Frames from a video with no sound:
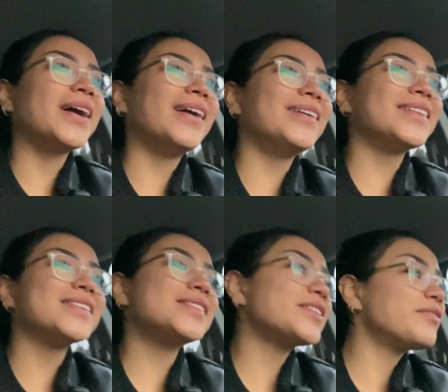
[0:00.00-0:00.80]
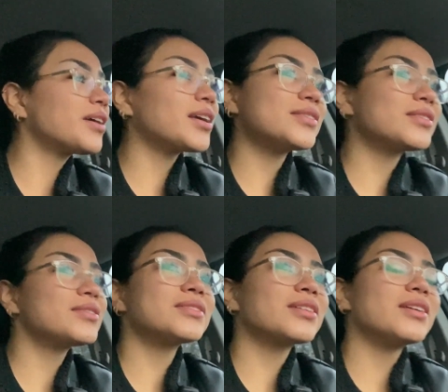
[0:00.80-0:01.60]
Let's see if I get to go
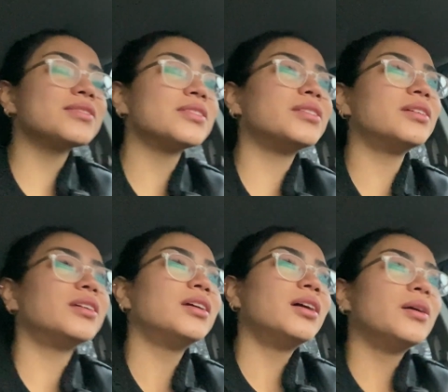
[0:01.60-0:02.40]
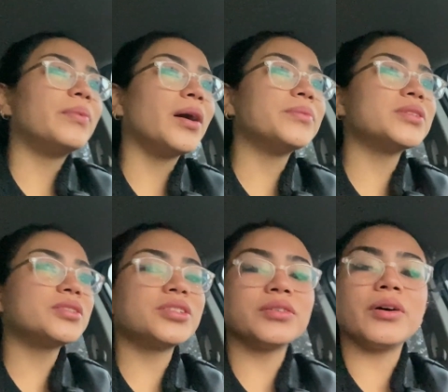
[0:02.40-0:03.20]
to the concert. But I'm
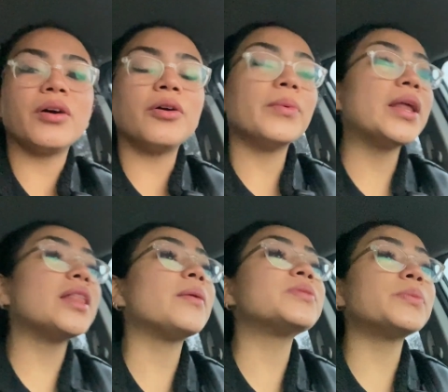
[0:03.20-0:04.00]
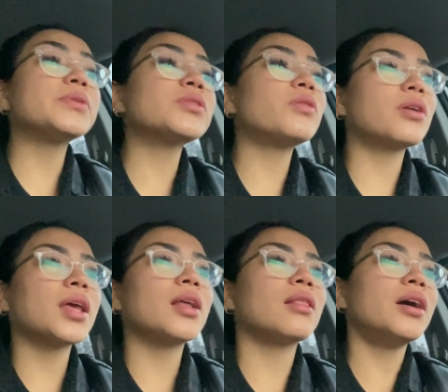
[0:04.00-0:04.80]
just chill home, and I'm supposed to go to
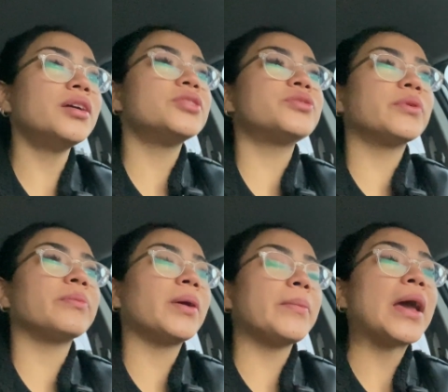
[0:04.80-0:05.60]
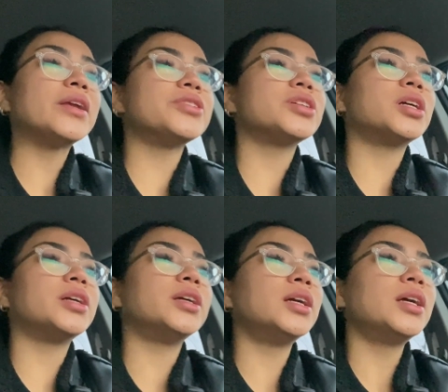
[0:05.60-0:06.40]
get lunch with my manager
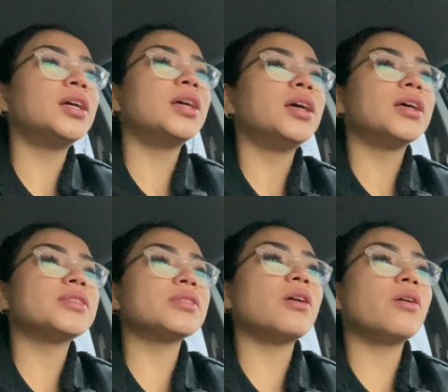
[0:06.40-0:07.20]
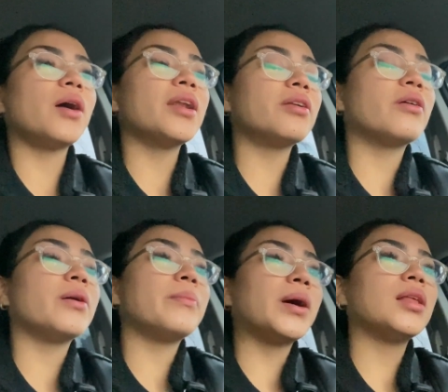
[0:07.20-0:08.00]
so I don't know, I
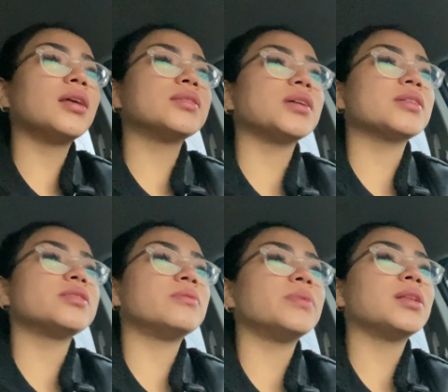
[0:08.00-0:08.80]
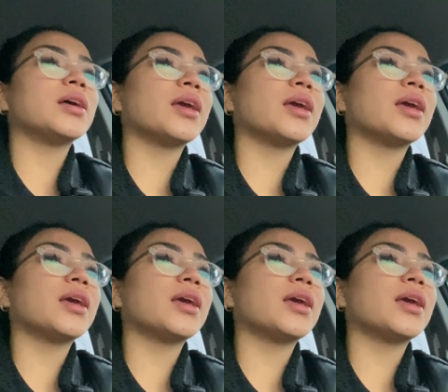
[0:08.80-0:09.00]
might like text her and be like,